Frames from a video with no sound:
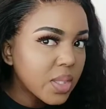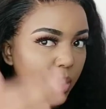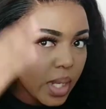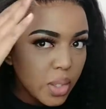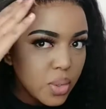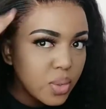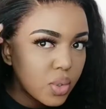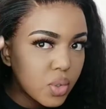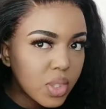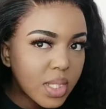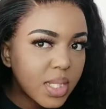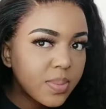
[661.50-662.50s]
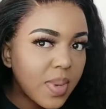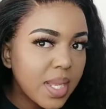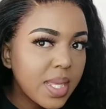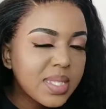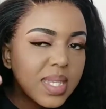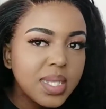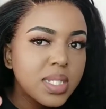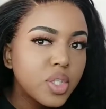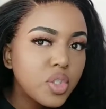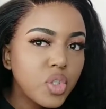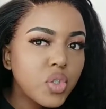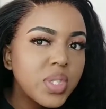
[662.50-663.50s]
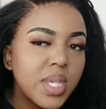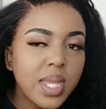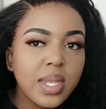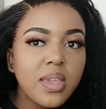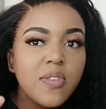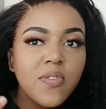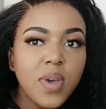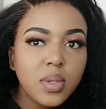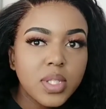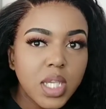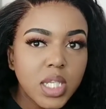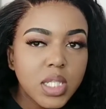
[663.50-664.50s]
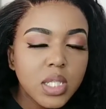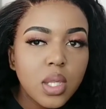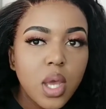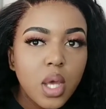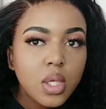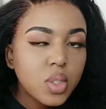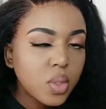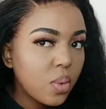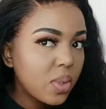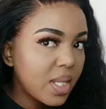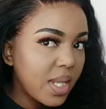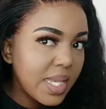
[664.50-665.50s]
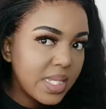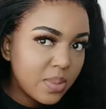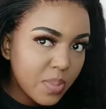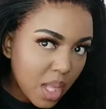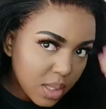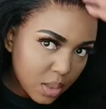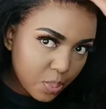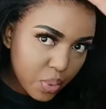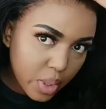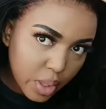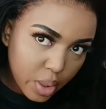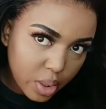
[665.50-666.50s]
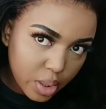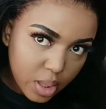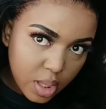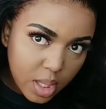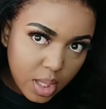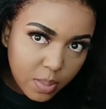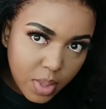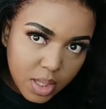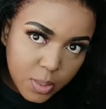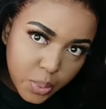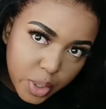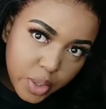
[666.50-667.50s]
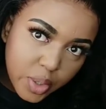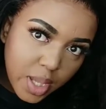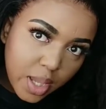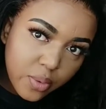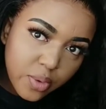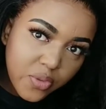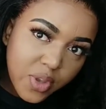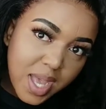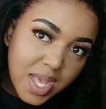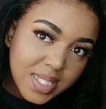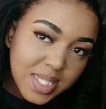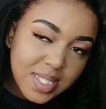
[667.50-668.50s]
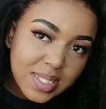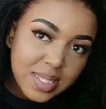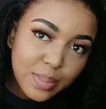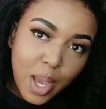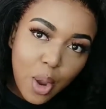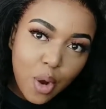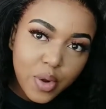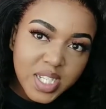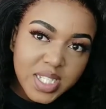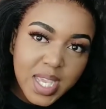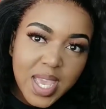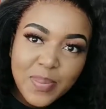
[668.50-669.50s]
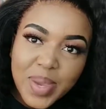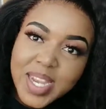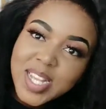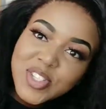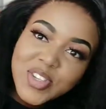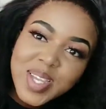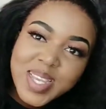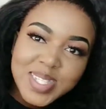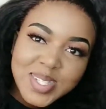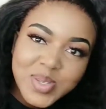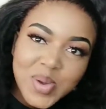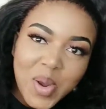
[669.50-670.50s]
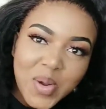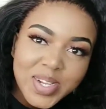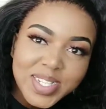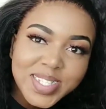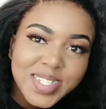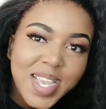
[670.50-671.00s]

what I used to tint my lace. I didn't use any foundation. So the lace melts pretty good. It melts pretty good. I don't know if you guys can see my orange hair. My natural hair is still orange.